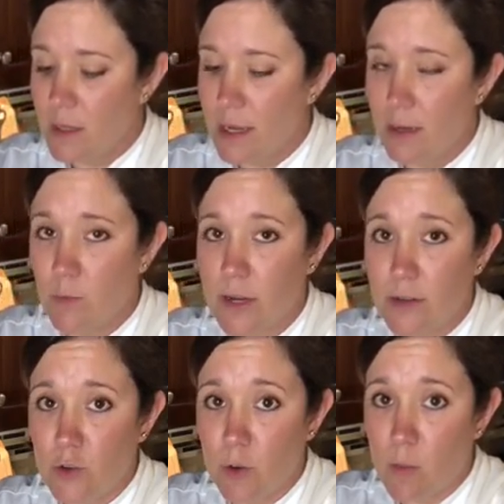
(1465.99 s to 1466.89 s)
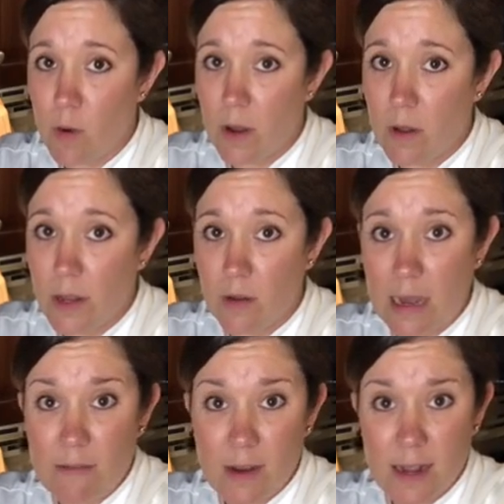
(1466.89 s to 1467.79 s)
and bring it to a boil, and you'll
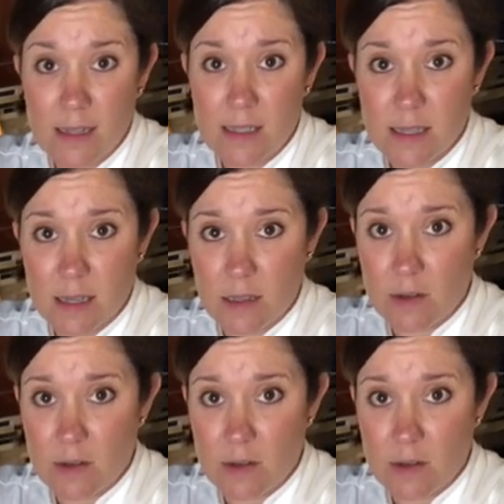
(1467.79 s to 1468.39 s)
have a nice thick